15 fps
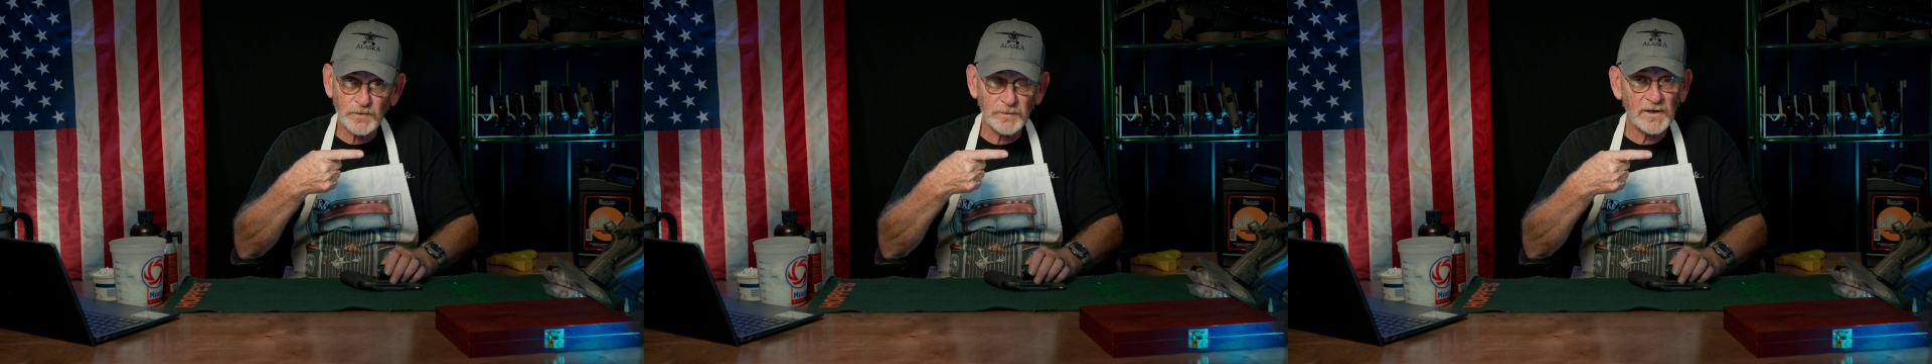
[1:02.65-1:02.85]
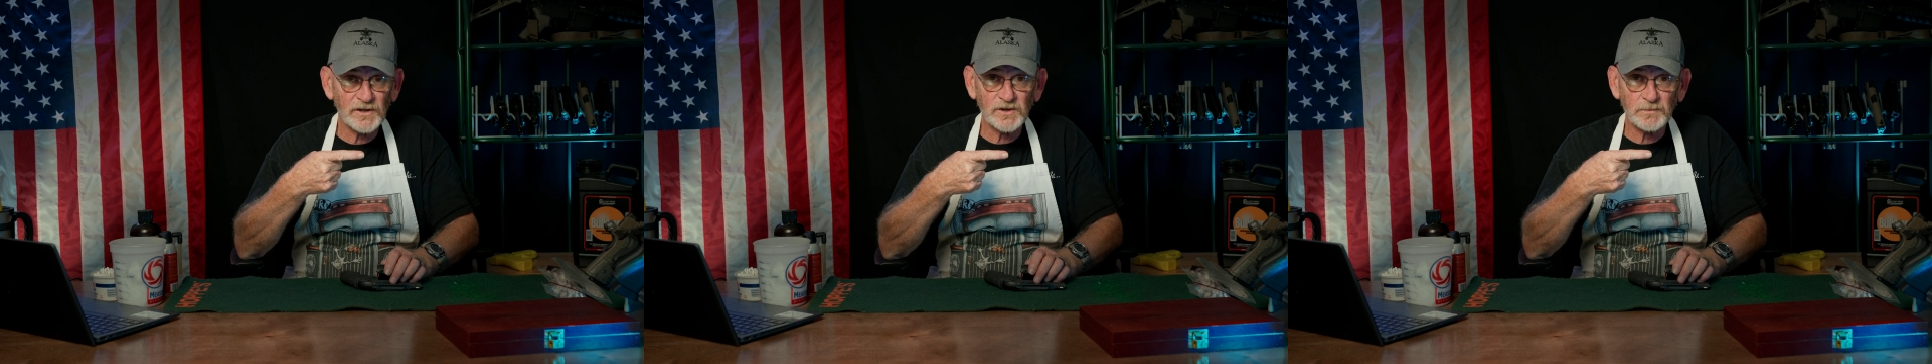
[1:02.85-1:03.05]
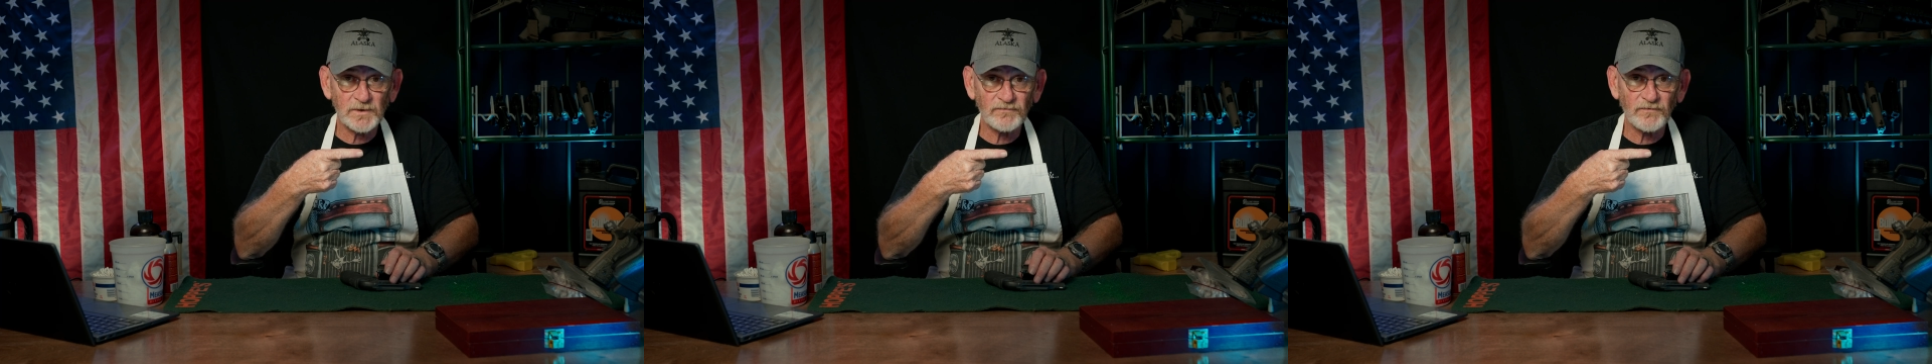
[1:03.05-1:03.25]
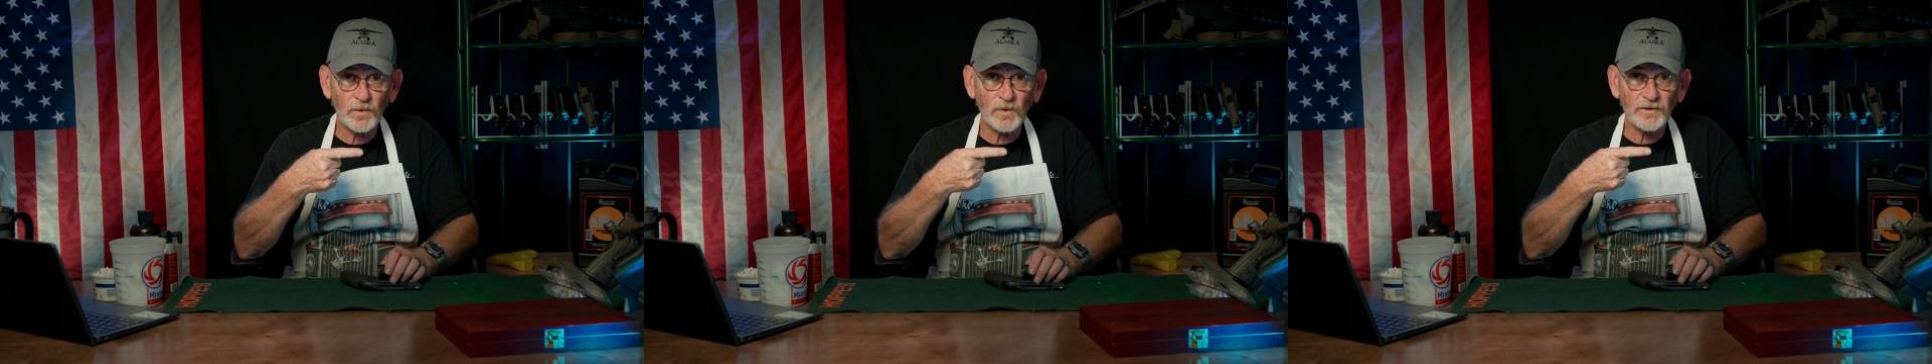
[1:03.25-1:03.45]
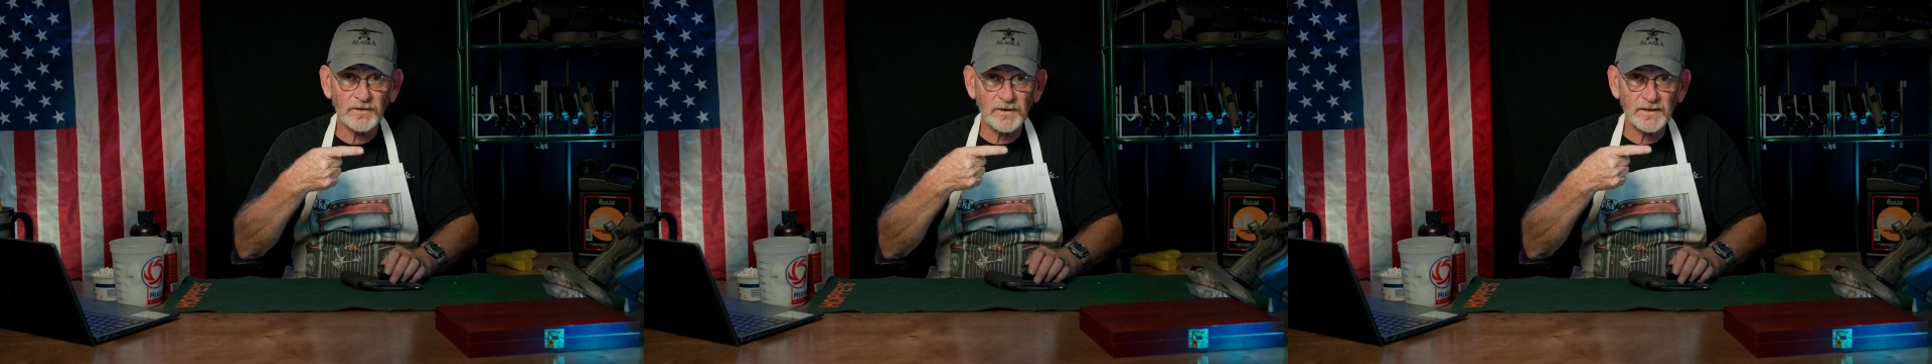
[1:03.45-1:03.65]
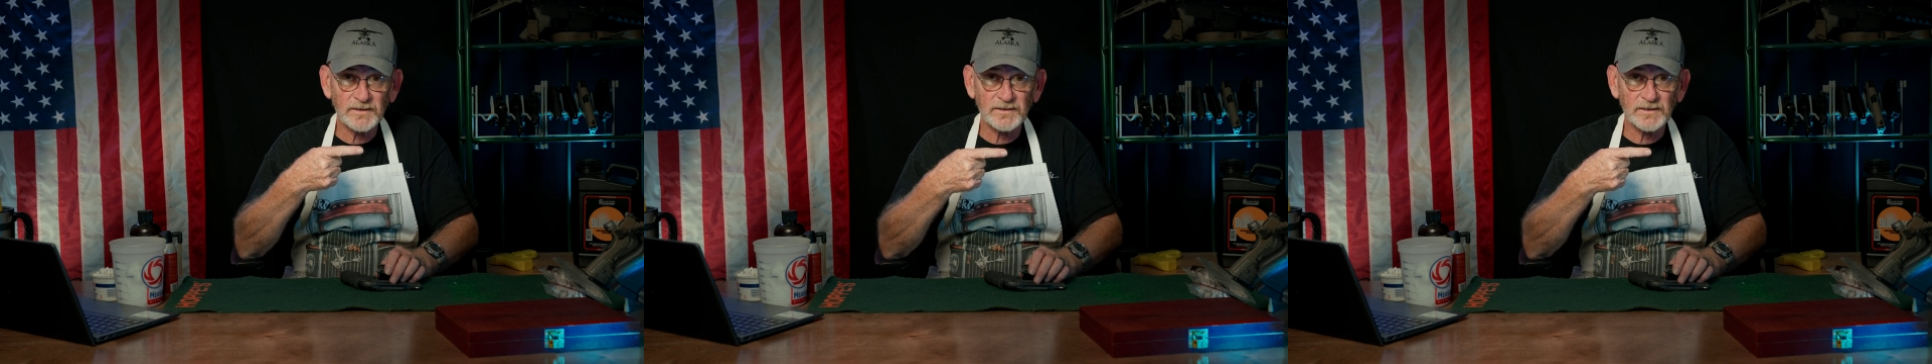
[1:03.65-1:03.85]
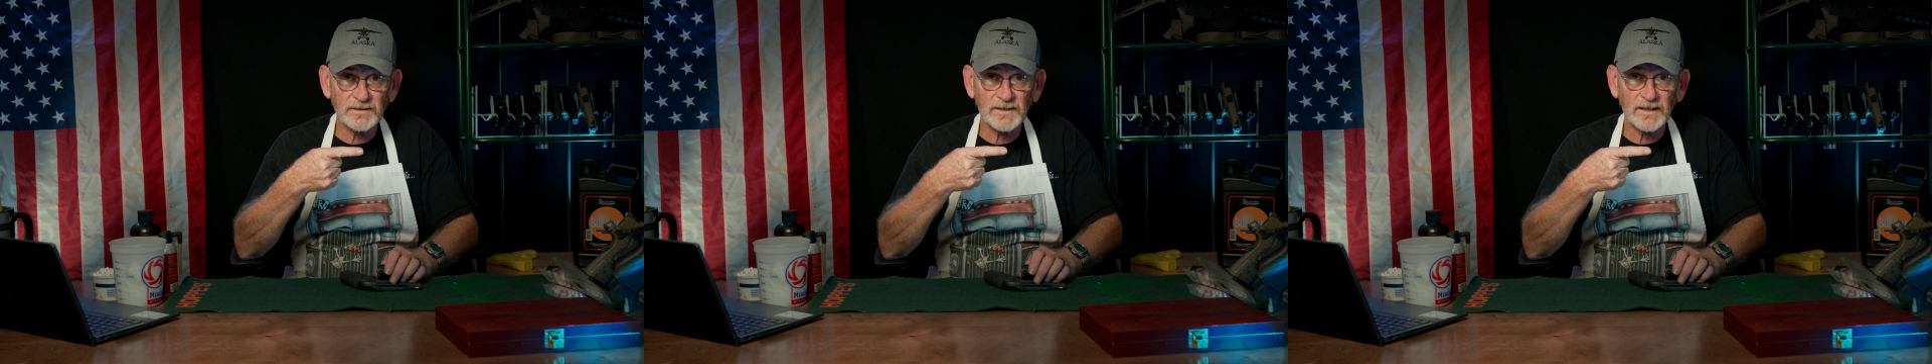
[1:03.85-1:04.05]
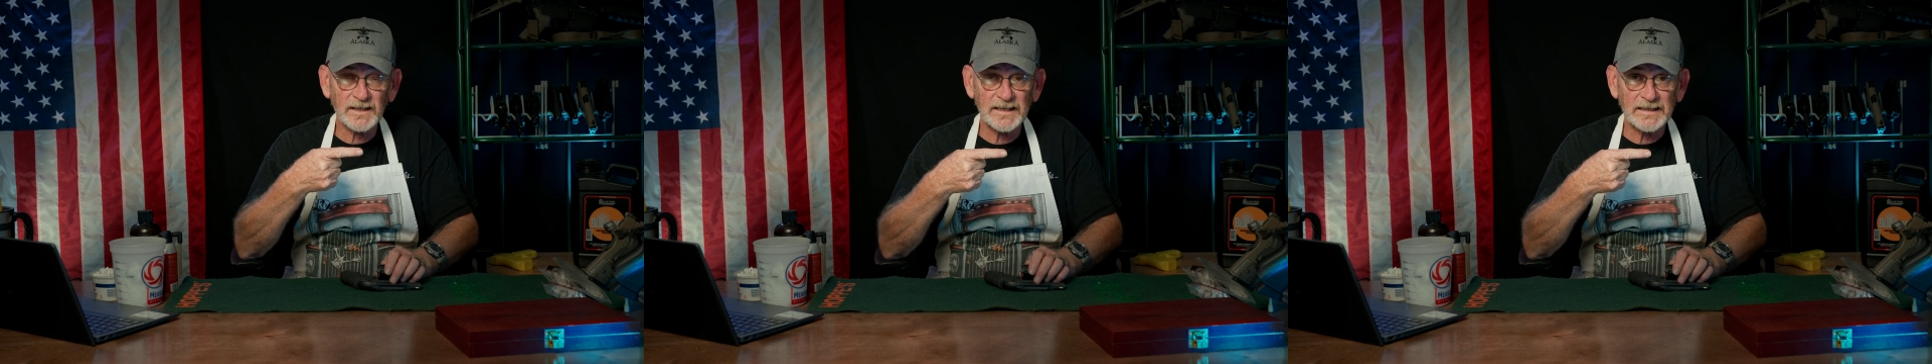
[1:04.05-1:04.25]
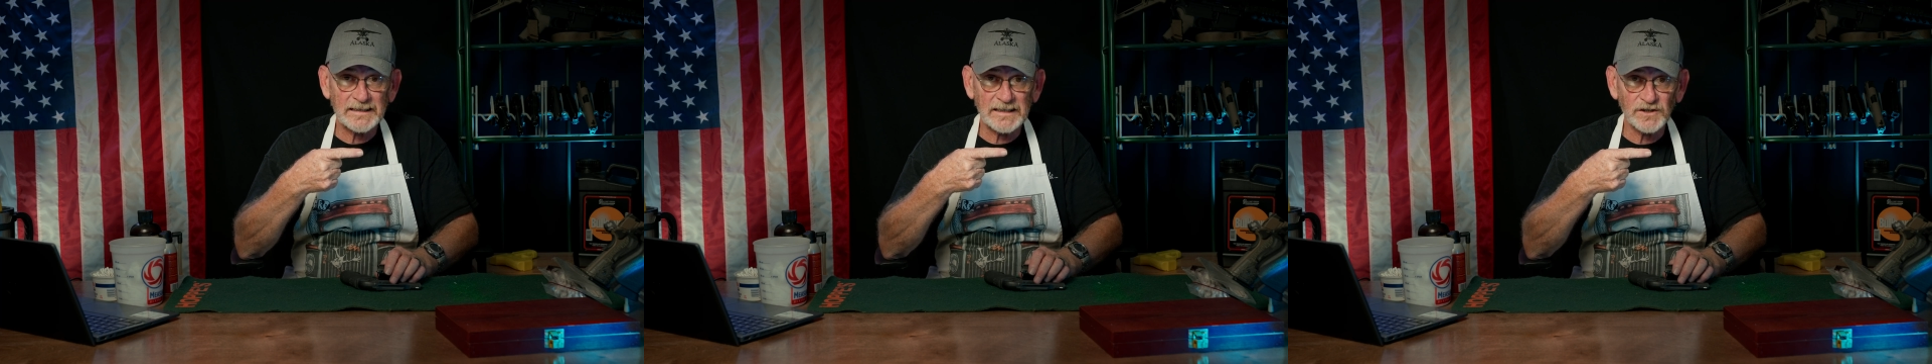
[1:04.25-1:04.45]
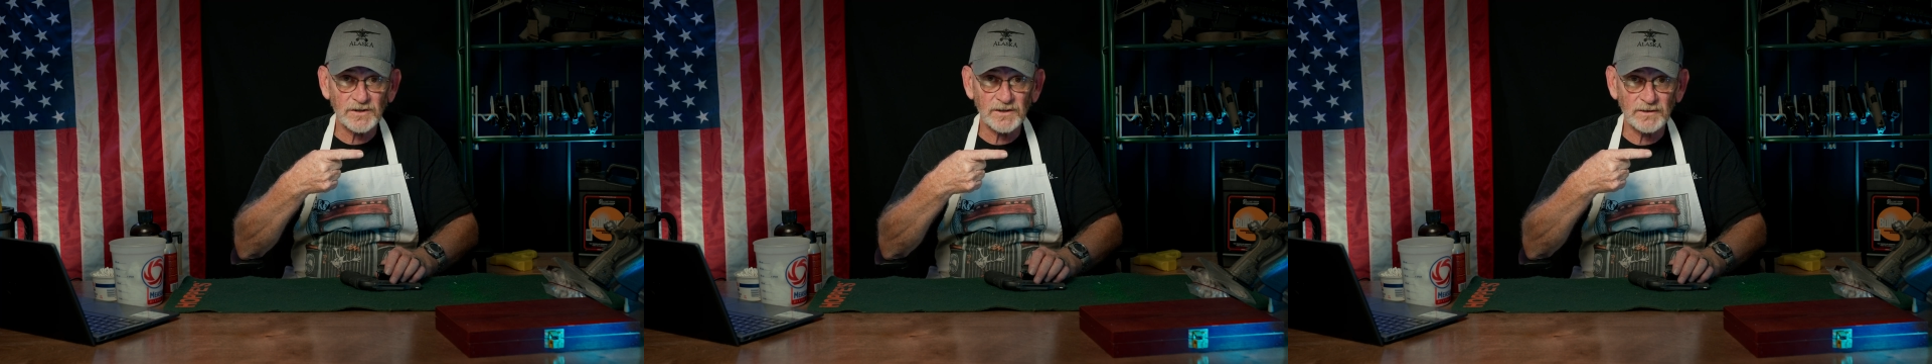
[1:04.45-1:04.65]
we mentioned before, this is the
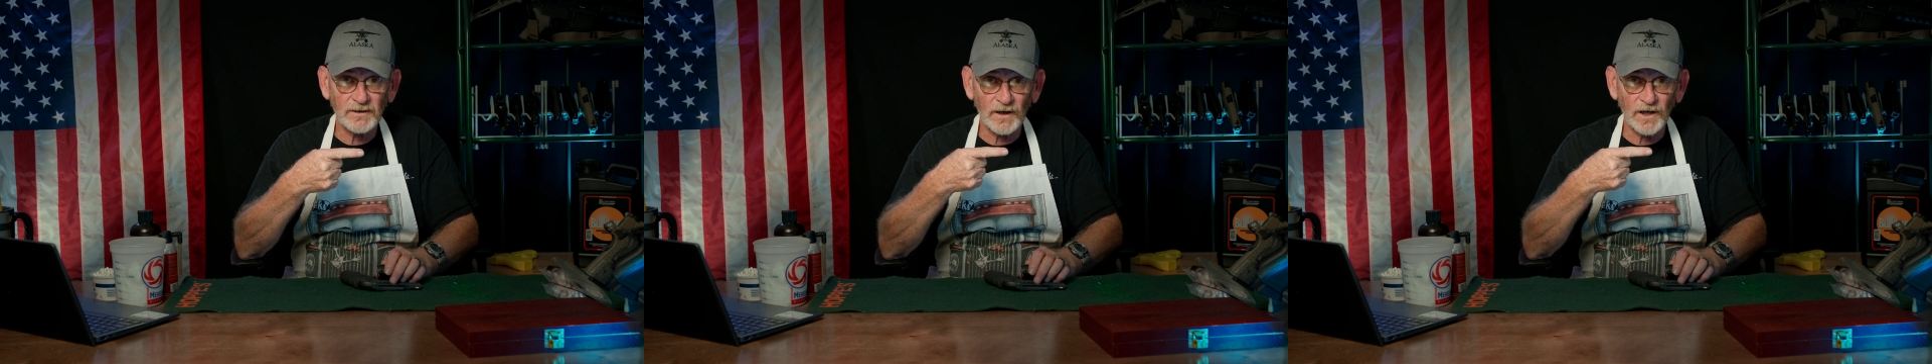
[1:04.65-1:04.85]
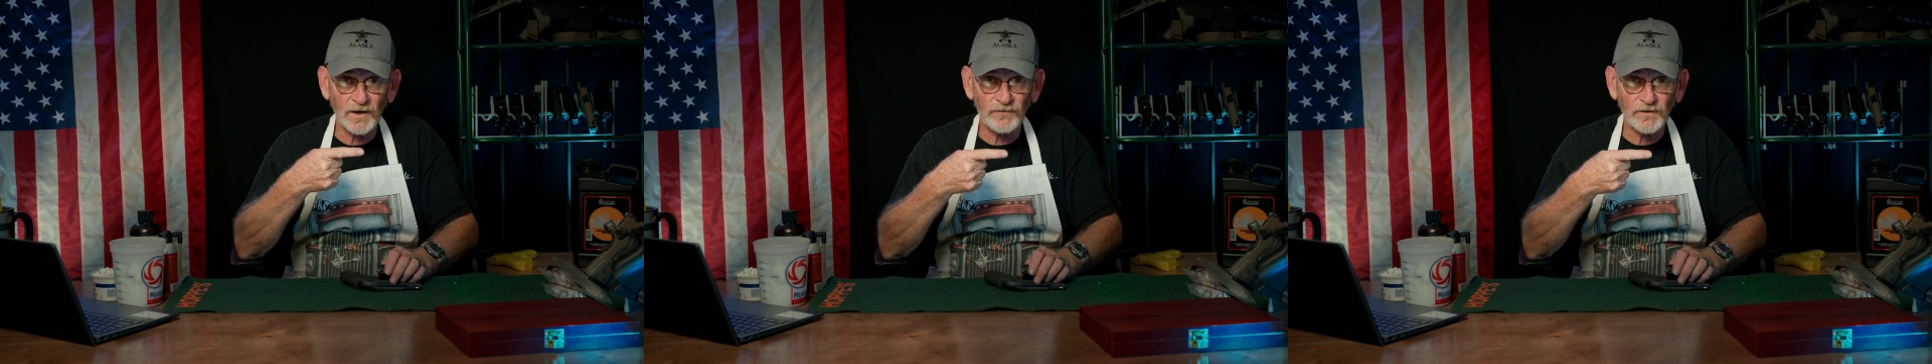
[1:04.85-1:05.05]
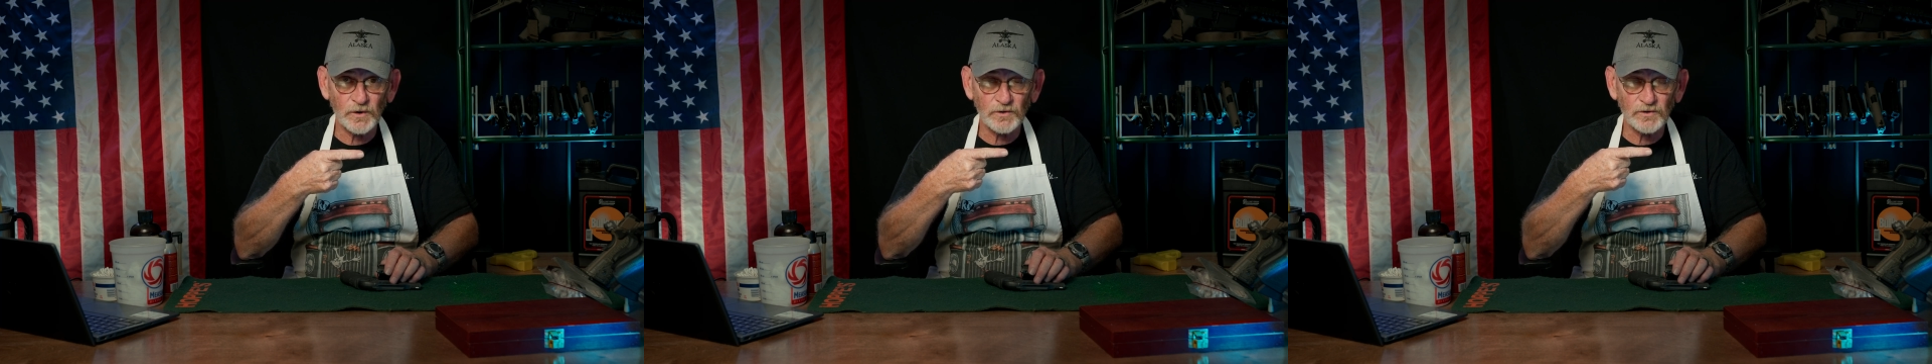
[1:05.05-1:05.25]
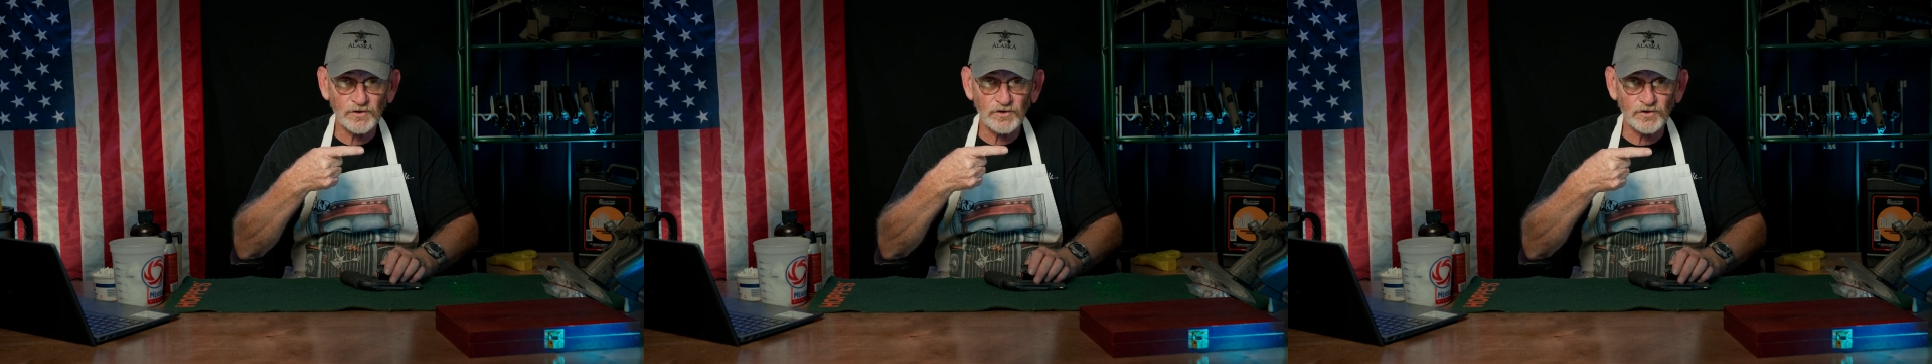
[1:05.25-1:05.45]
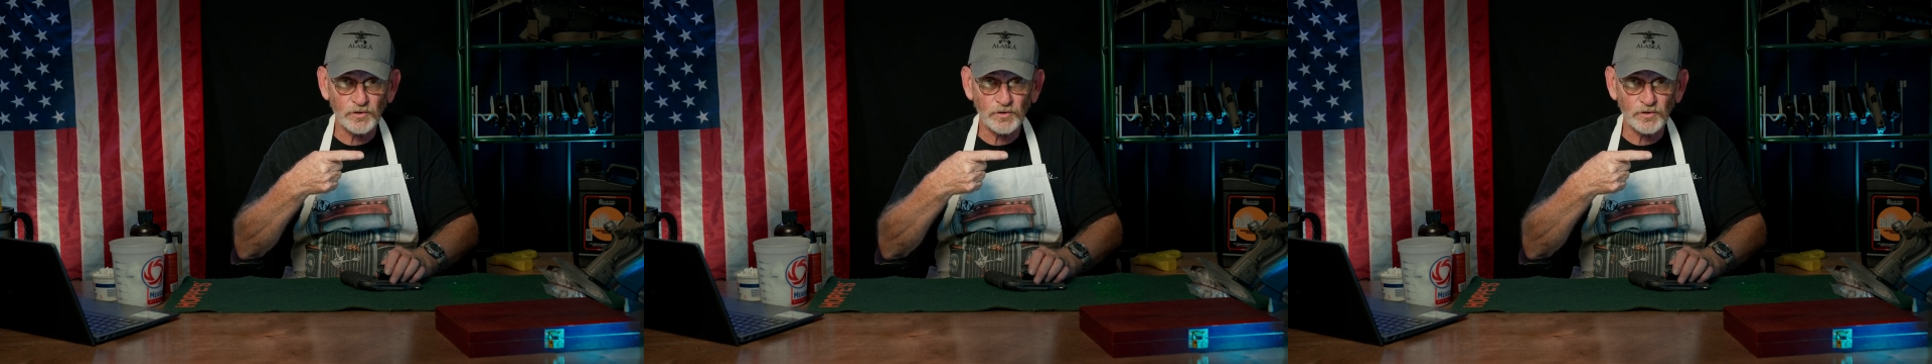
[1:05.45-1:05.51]
condition of your